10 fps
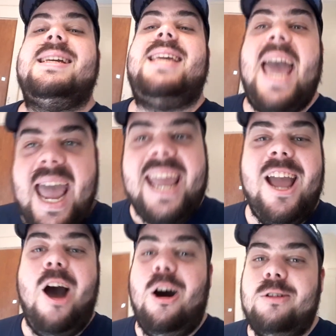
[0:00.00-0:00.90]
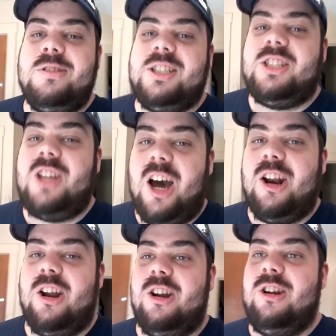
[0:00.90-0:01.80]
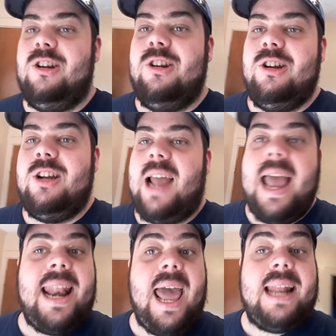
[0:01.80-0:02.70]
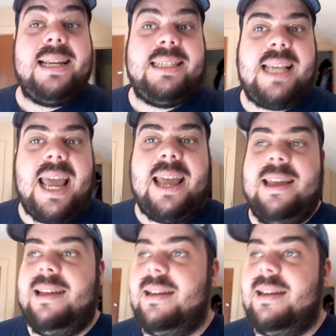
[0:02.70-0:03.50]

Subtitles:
KO stunner, and that is it.